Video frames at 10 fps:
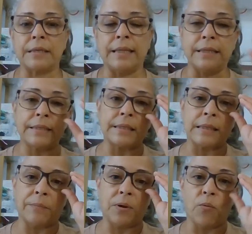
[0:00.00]
and this is
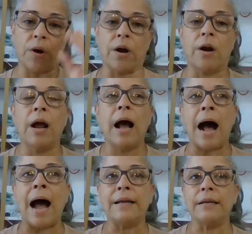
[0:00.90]
something where
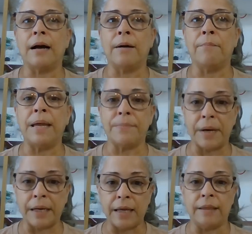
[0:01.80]
I make
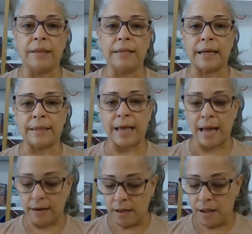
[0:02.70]
money and things like that.